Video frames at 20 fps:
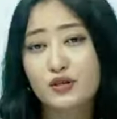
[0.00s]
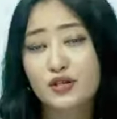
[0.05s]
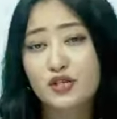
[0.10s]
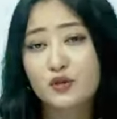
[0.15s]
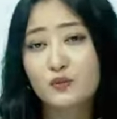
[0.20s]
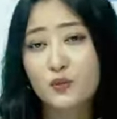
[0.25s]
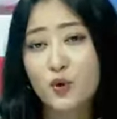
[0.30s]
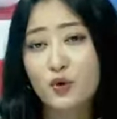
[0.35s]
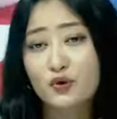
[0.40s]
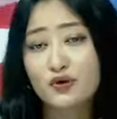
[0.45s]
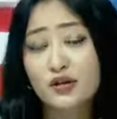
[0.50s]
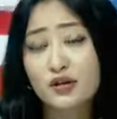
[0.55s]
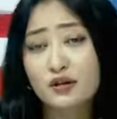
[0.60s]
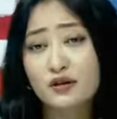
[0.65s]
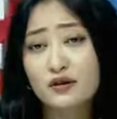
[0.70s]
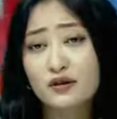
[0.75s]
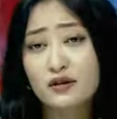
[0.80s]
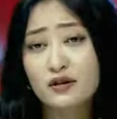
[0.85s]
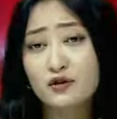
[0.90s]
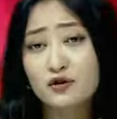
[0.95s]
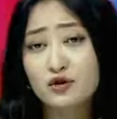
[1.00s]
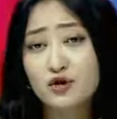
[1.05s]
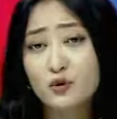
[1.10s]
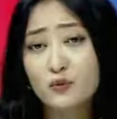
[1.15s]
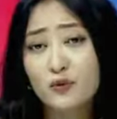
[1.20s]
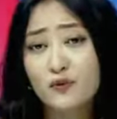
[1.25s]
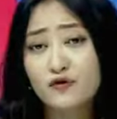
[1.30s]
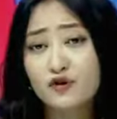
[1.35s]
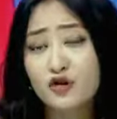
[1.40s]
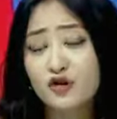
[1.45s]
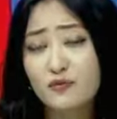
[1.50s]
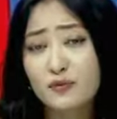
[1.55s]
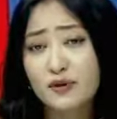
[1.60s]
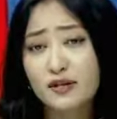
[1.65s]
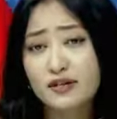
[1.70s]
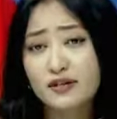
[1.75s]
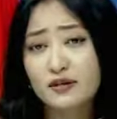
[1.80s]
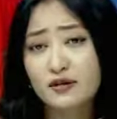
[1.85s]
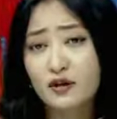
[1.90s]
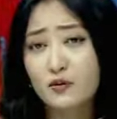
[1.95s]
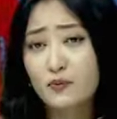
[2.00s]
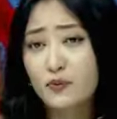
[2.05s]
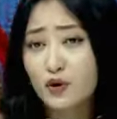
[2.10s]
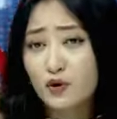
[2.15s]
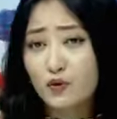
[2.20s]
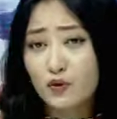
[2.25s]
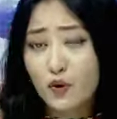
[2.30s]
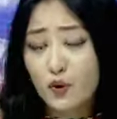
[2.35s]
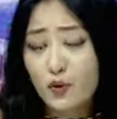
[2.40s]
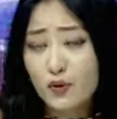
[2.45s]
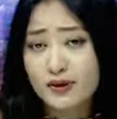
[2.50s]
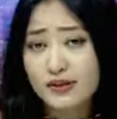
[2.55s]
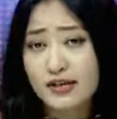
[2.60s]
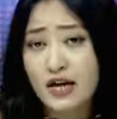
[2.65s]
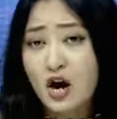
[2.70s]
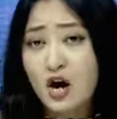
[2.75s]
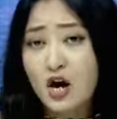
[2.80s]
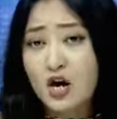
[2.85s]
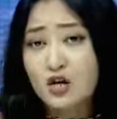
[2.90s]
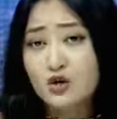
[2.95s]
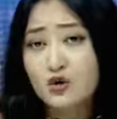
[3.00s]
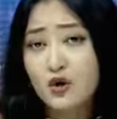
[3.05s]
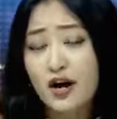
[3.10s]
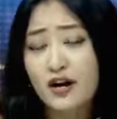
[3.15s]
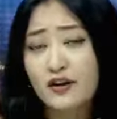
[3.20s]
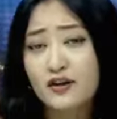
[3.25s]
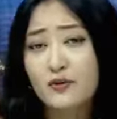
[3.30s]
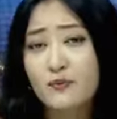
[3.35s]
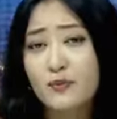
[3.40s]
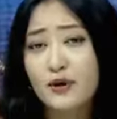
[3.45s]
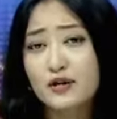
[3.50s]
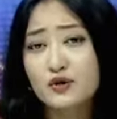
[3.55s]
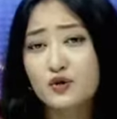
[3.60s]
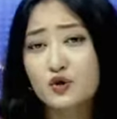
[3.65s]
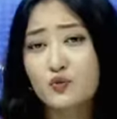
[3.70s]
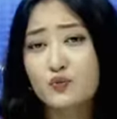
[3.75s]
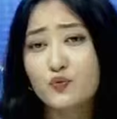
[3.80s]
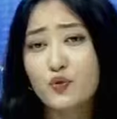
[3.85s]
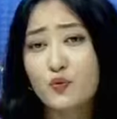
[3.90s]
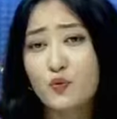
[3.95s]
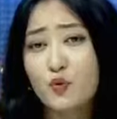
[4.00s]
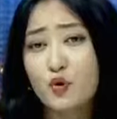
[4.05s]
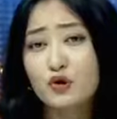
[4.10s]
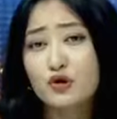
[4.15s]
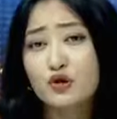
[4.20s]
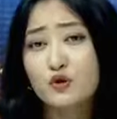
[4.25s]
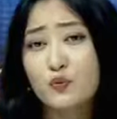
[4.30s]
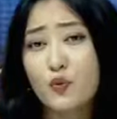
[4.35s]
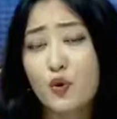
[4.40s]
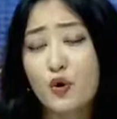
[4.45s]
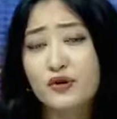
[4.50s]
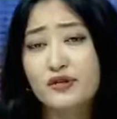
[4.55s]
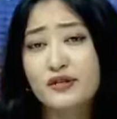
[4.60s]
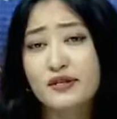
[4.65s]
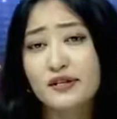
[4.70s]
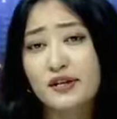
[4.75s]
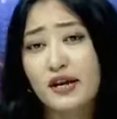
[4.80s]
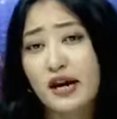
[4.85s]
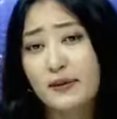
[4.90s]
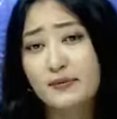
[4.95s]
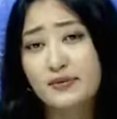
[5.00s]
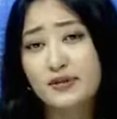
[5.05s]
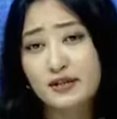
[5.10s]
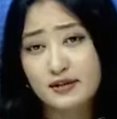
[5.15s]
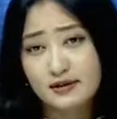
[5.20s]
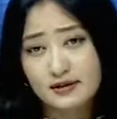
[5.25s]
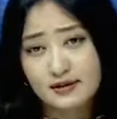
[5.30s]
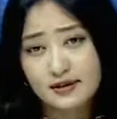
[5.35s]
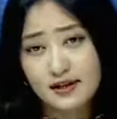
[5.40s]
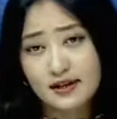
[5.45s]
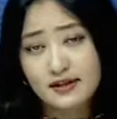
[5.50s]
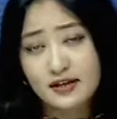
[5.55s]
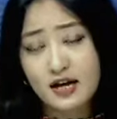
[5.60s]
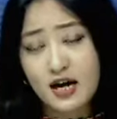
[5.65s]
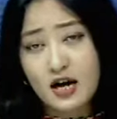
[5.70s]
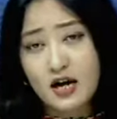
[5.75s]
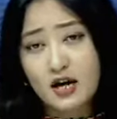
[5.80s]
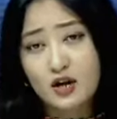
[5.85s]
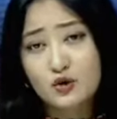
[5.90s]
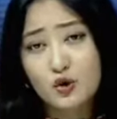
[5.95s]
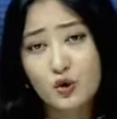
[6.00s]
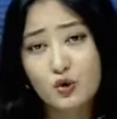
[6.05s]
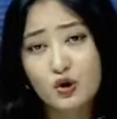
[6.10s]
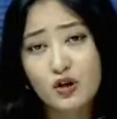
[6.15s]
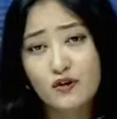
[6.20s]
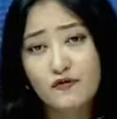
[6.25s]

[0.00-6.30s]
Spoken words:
and Sports under the leadership of Chief Minister Nipiyo Ryo is trying the best to promote sports and games in the state. A total